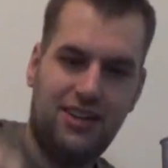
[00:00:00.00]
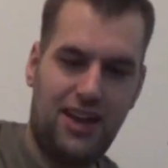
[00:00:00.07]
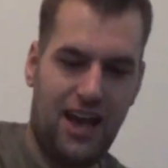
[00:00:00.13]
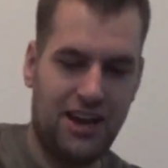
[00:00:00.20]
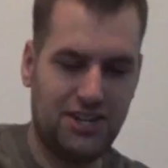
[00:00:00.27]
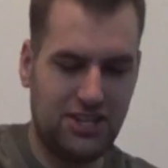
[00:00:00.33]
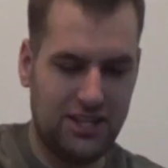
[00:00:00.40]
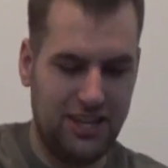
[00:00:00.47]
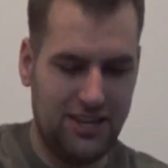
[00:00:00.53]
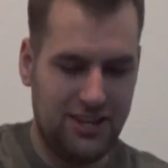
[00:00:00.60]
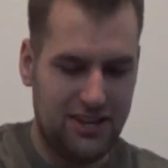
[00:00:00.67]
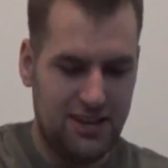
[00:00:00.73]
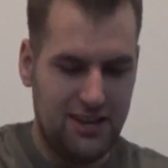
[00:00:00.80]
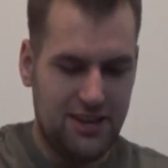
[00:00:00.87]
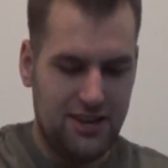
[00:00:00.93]

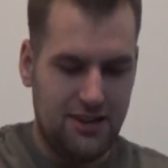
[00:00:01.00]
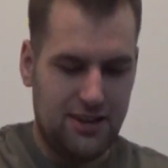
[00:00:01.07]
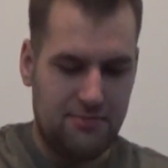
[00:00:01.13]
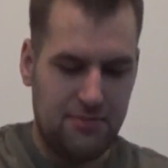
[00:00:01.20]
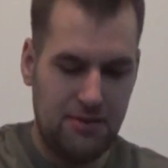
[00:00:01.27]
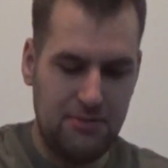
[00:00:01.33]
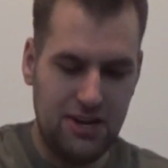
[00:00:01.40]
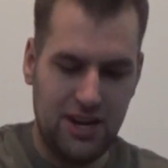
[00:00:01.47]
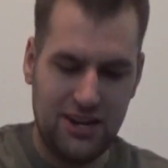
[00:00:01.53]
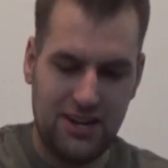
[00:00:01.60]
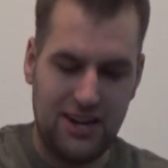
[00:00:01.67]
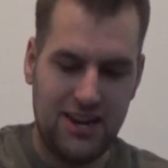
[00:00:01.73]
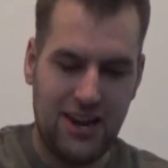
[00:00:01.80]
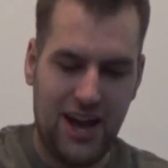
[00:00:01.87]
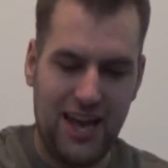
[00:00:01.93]
Actually, maybe not
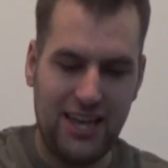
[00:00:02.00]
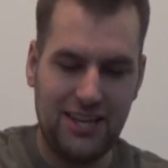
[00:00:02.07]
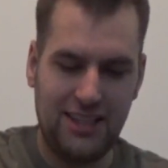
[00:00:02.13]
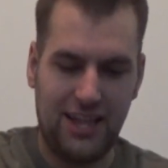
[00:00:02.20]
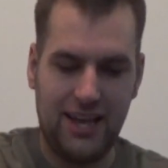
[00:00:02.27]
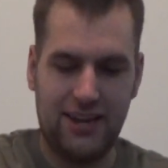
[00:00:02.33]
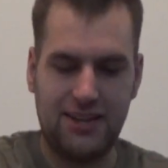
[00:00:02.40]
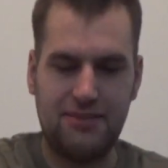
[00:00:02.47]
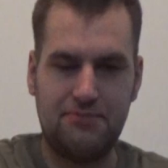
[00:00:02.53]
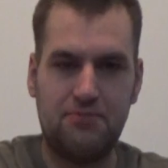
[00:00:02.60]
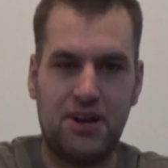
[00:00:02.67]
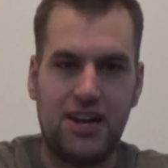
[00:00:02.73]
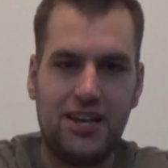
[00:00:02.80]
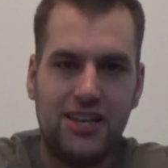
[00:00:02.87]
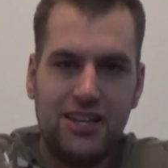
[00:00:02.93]
annihilated,
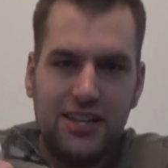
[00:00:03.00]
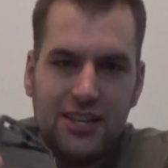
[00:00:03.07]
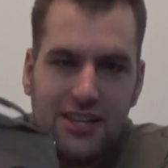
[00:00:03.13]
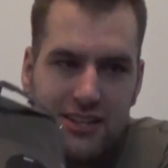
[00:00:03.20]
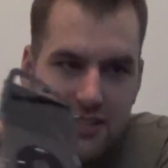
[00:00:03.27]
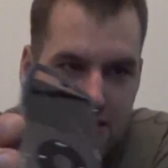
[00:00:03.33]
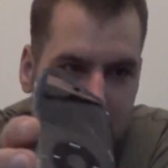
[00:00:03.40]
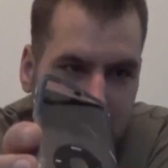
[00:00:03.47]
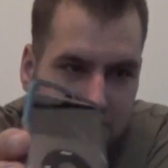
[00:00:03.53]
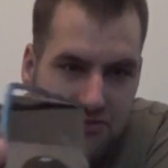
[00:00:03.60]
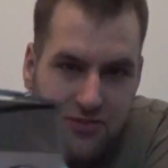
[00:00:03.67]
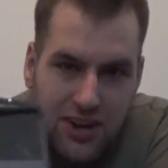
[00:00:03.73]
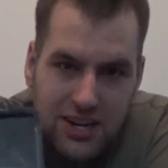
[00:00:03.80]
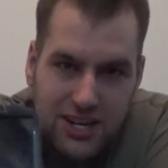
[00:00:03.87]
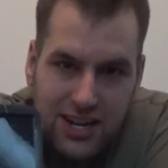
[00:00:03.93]
but the
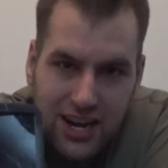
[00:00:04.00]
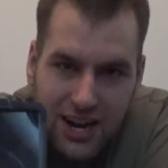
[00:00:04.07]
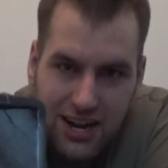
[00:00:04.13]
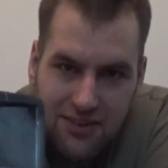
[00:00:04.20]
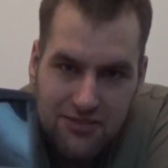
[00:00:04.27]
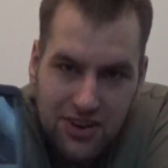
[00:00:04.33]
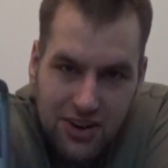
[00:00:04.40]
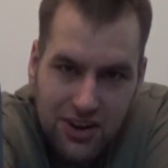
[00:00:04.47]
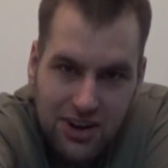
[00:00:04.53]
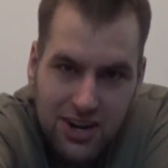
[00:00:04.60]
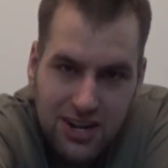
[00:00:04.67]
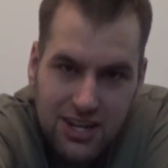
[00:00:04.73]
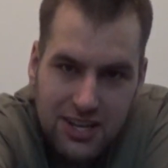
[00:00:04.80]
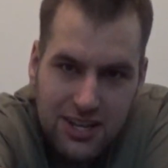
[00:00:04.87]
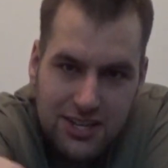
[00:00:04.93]
front
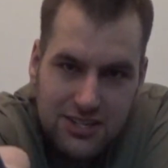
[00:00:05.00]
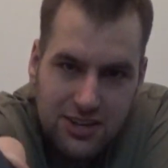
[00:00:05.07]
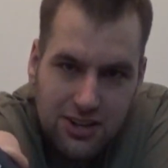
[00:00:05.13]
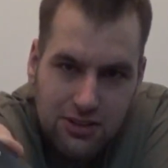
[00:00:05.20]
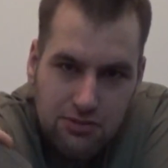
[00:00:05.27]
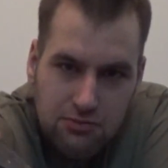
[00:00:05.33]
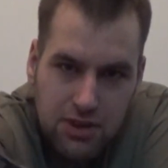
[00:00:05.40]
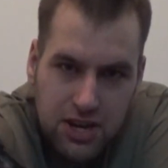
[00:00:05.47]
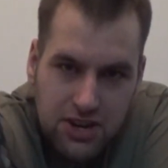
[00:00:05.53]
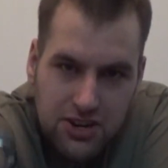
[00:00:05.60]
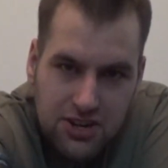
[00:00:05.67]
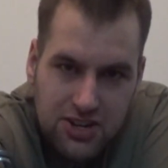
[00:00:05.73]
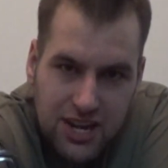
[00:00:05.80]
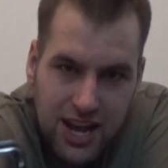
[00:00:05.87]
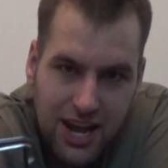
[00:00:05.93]
cover is all
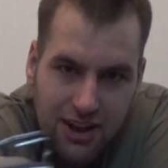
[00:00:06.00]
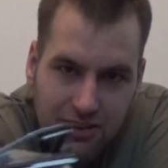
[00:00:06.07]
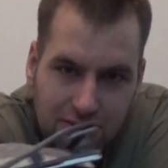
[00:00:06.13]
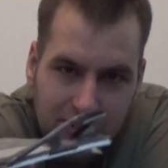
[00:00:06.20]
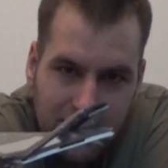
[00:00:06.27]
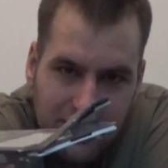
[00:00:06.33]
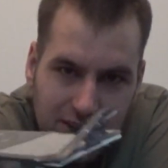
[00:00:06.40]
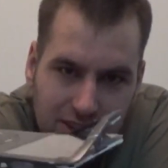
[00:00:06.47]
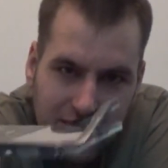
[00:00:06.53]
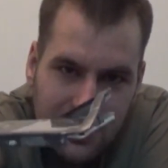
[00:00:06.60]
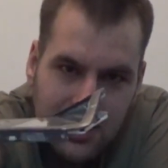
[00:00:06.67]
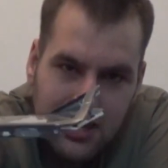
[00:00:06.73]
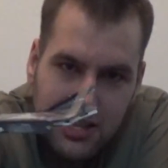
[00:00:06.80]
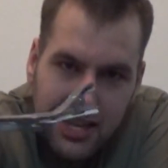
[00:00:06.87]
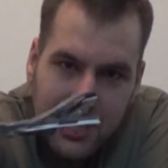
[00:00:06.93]
weird now.
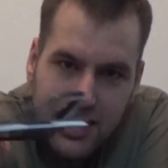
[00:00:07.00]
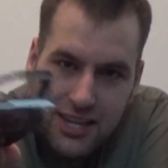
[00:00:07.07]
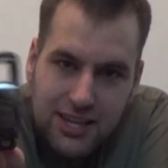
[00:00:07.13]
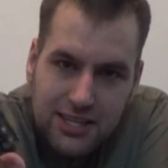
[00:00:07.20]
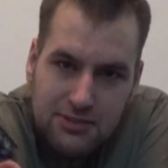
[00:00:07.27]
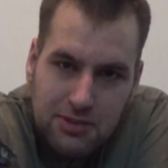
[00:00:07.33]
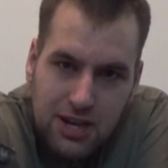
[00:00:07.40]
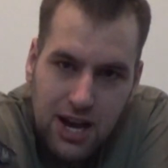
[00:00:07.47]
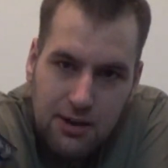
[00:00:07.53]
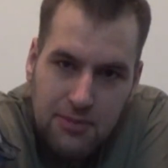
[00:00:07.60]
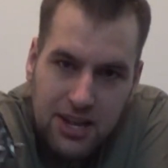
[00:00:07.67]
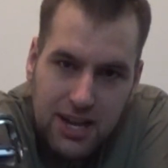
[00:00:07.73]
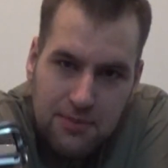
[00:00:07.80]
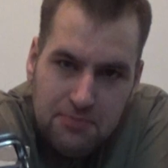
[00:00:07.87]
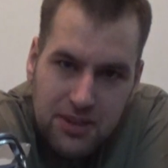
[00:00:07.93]
Like, it's
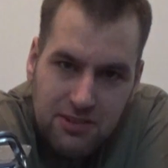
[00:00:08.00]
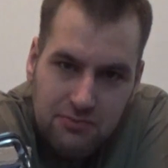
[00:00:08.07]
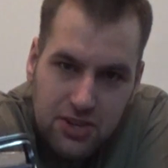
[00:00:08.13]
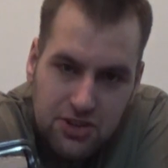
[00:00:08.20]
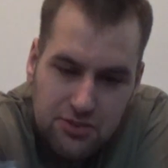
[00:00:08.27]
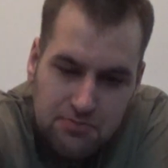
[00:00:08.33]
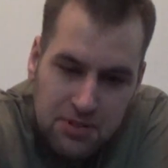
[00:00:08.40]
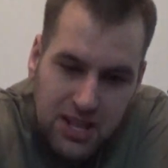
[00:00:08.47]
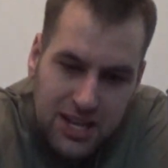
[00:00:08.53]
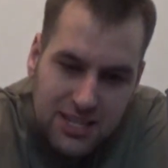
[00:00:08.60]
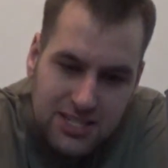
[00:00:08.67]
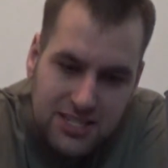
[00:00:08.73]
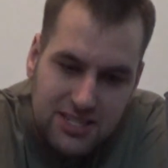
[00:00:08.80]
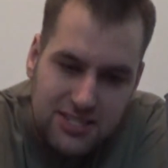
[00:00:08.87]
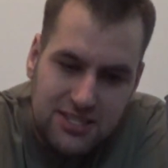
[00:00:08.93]
coming up in weird
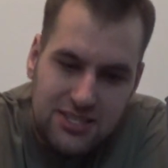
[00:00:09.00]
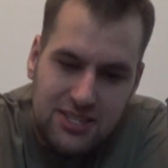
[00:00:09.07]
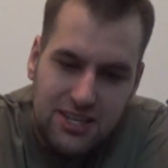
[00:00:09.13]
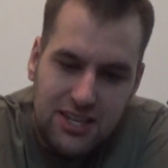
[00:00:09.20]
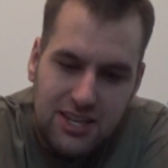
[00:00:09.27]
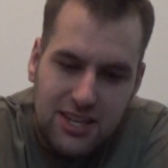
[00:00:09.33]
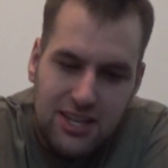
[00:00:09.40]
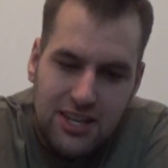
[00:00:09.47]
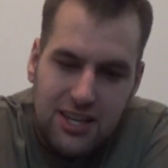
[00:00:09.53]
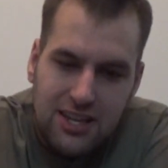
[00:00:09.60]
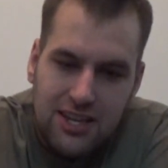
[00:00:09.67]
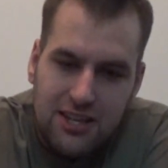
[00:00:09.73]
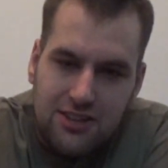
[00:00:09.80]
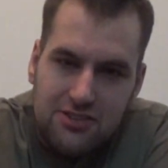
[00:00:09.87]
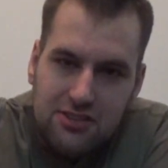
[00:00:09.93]
places.
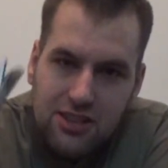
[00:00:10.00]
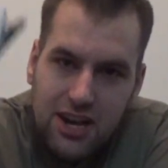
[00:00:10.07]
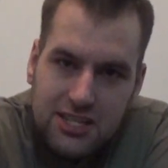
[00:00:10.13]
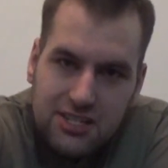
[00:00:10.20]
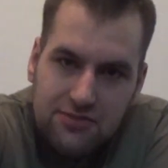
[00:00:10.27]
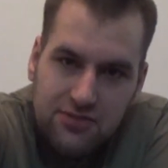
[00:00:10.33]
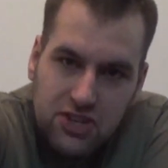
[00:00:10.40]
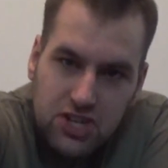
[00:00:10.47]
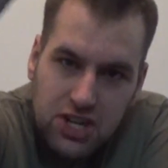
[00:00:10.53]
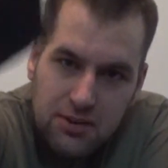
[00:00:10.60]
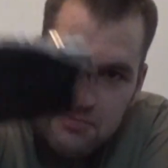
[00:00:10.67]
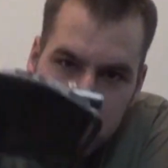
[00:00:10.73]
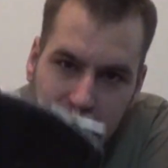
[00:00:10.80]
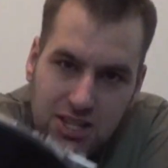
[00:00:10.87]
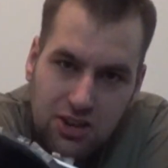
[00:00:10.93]
There's lots of
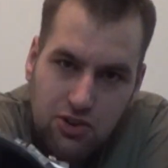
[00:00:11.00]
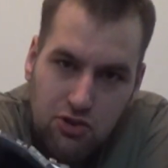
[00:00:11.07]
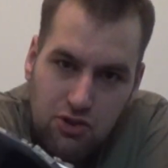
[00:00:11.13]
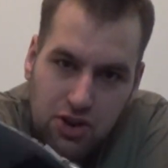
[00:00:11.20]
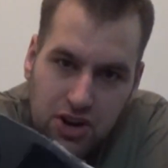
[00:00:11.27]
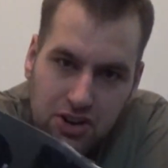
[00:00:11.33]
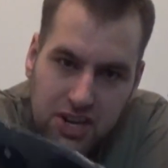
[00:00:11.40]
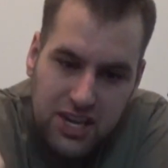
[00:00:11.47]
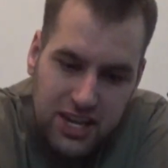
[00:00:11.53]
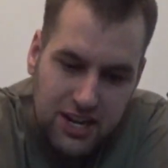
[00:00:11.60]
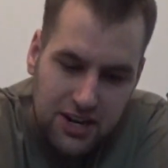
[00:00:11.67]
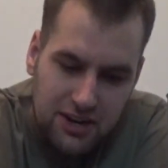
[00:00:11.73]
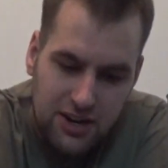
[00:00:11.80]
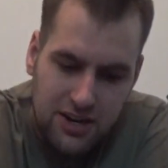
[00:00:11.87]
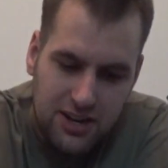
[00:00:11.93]
chips in the corner
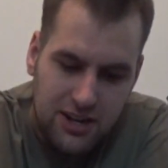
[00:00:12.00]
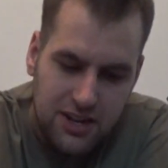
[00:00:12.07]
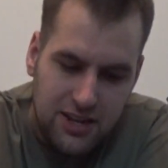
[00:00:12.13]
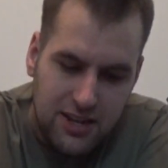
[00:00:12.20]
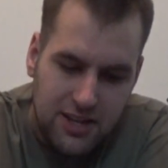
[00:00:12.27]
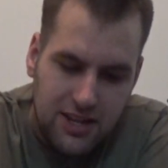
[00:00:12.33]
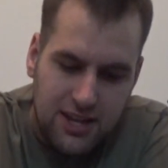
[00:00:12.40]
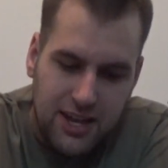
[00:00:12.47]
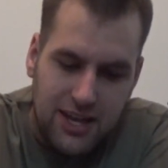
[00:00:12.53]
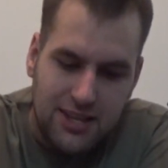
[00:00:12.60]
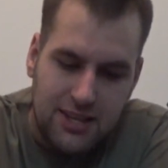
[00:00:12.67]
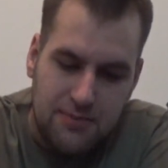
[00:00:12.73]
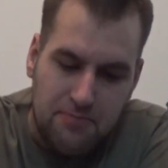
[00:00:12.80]
here. And then the